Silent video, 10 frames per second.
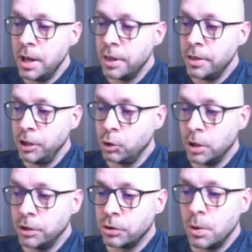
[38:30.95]
These
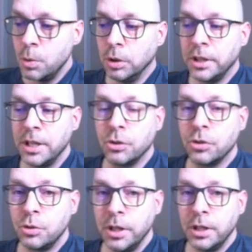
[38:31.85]
ones will take a
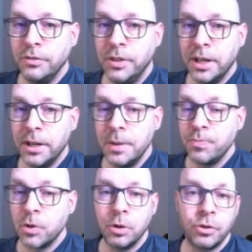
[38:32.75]
string of data
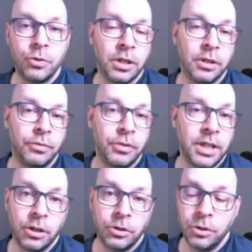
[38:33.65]
or a string of
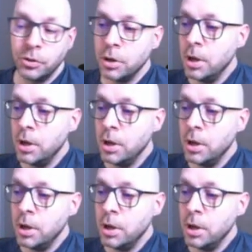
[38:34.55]
characters,